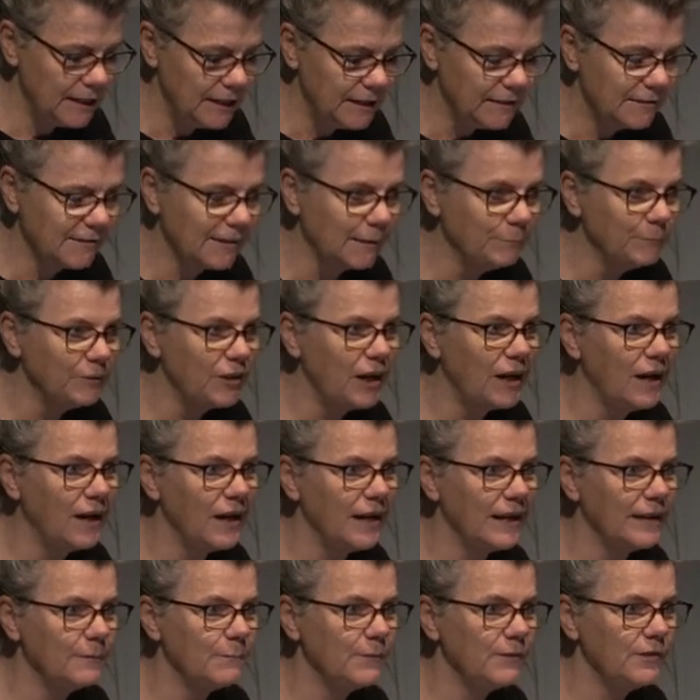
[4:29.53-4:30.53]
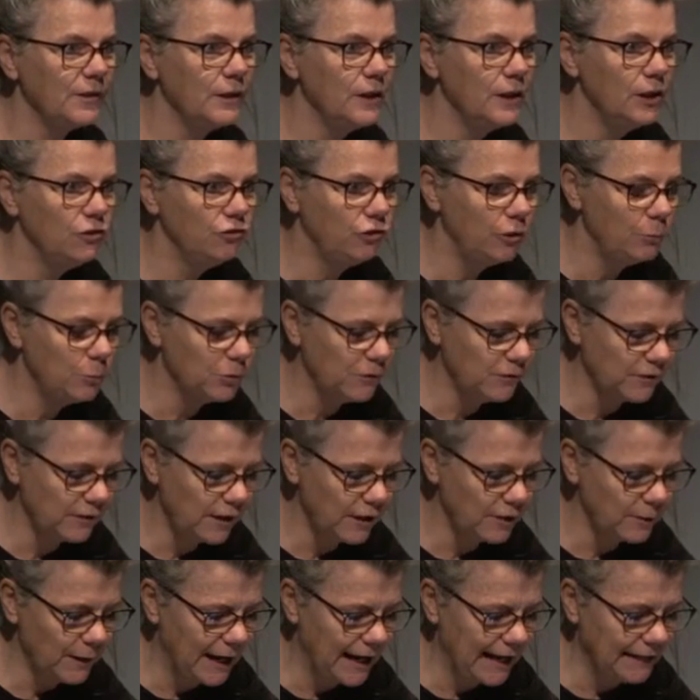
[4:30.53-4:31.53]
Sometimes she was
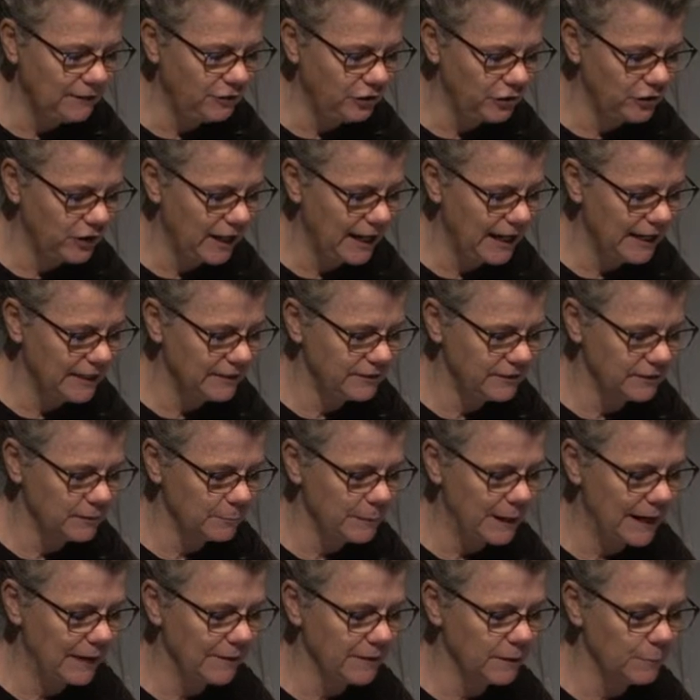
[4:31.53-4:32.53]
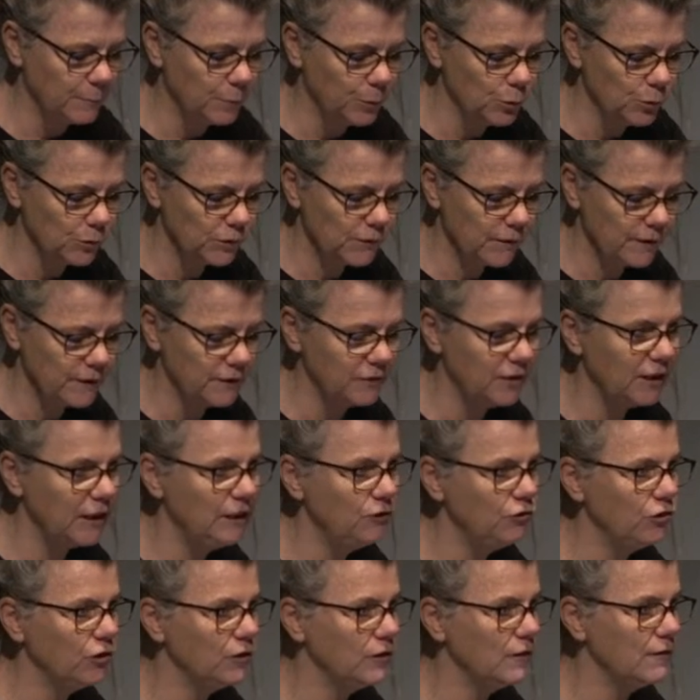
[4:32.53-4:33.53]
so agitated about the books the
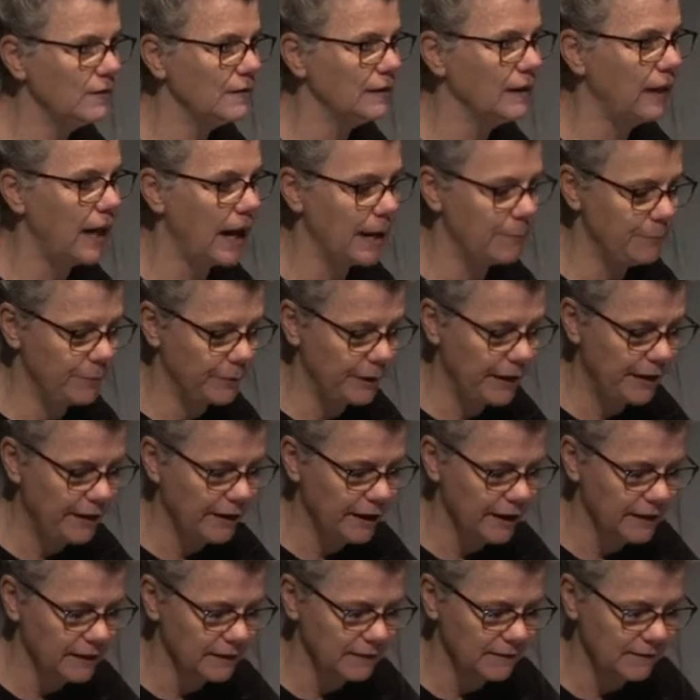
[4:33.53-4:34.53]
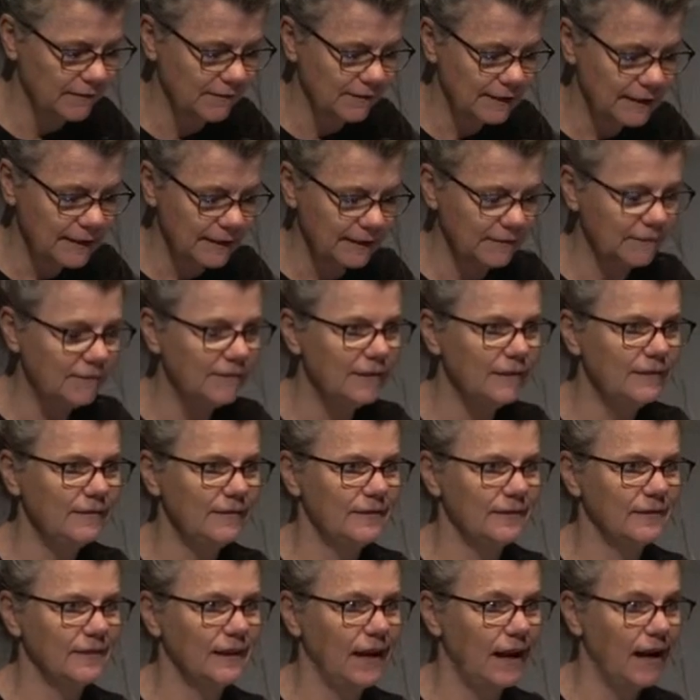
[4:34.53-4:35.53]
teachers and librarians
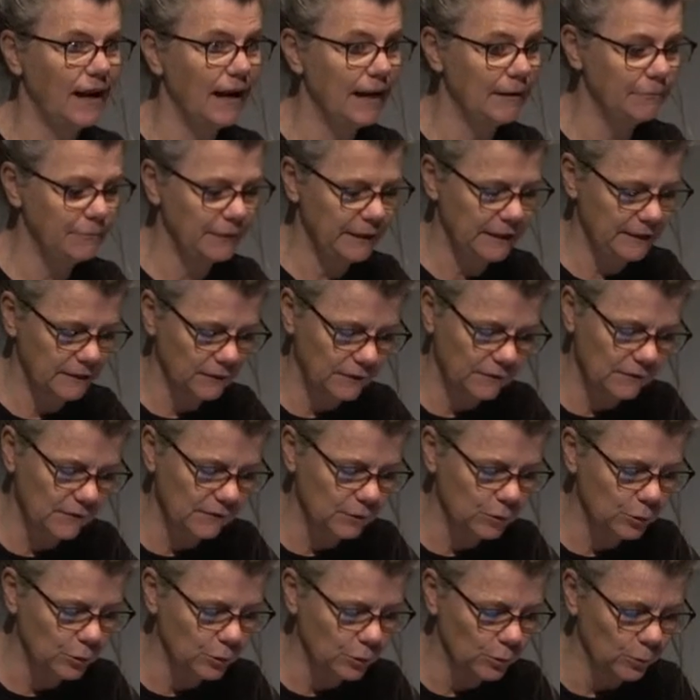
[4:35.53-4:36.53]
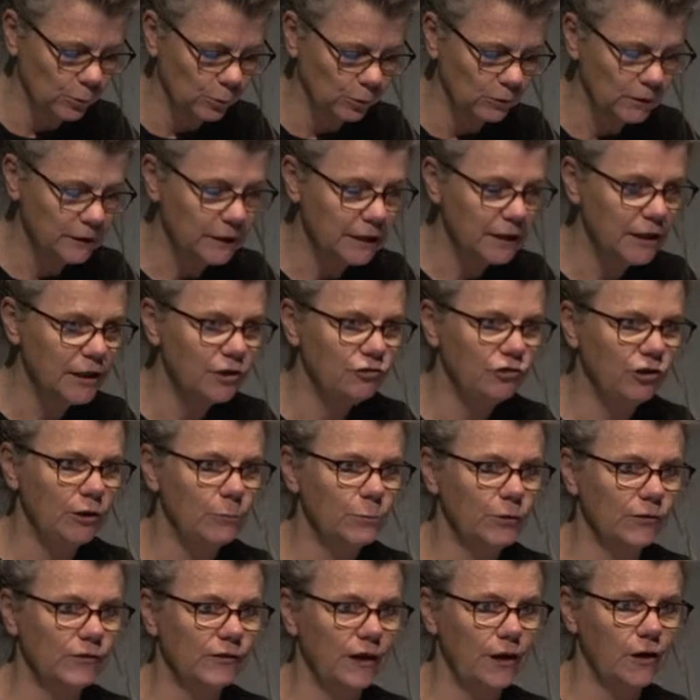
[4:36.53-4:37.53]
insisted I read at school. She
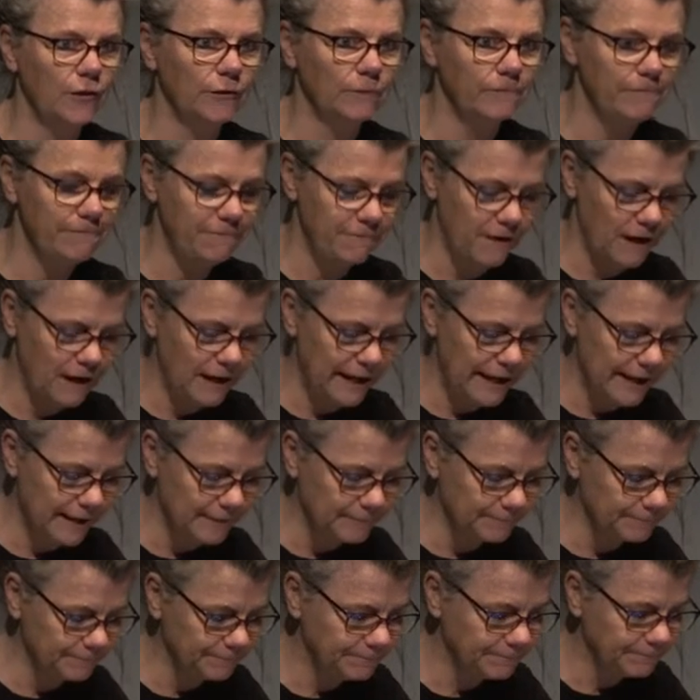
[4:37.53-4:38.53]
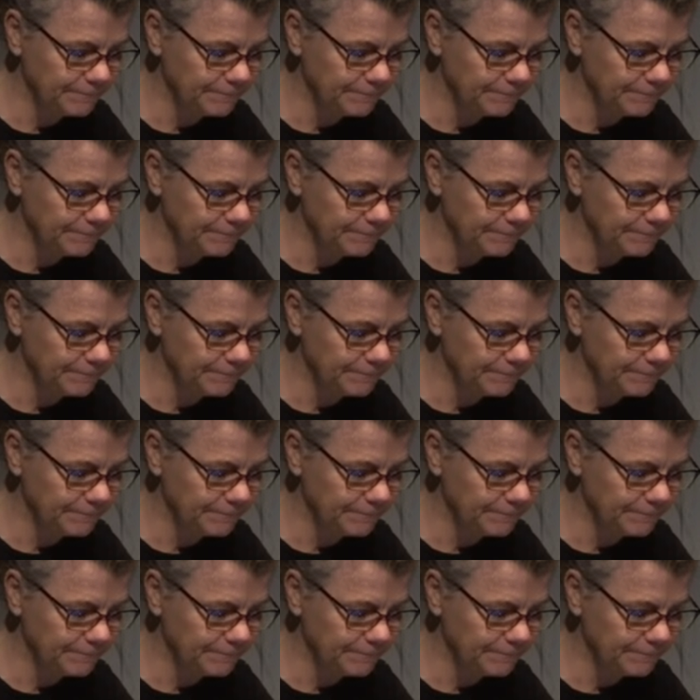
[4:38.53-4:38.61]
was on fire.